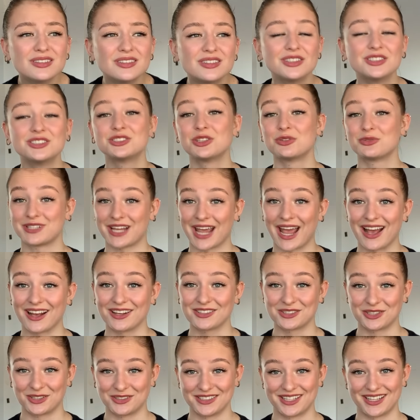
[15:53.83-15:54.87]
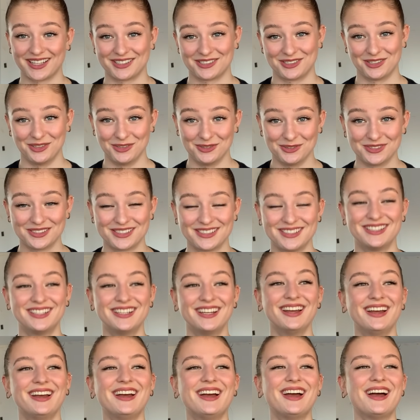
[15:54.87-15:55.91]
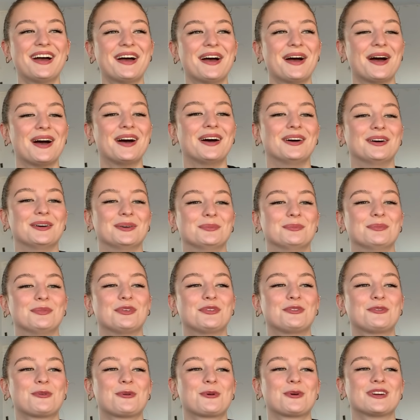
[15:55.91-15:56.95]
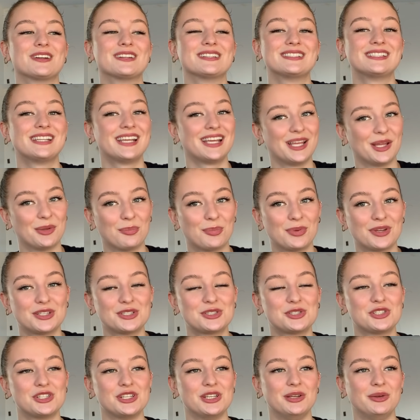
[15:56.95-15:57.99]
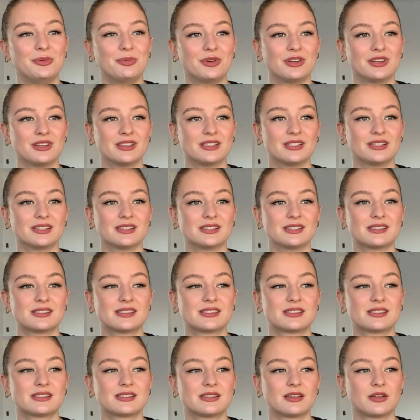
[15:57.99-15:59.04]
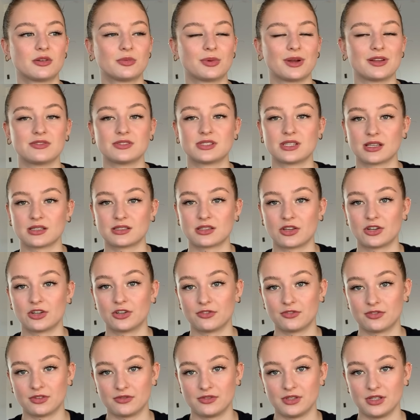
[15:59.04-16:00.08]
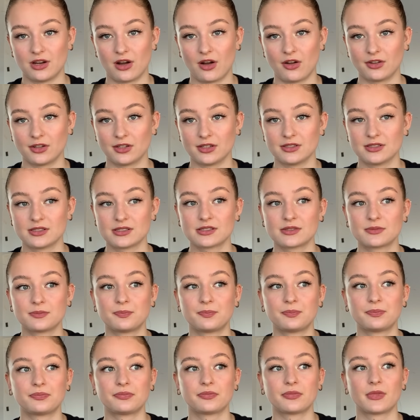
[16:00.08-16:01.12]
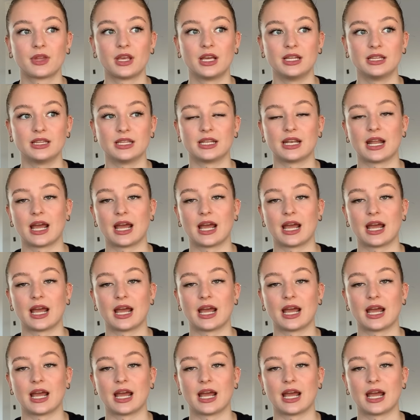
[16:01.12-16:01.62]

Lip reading: There's no tax on tattoos. Before tip, she was around $650. And then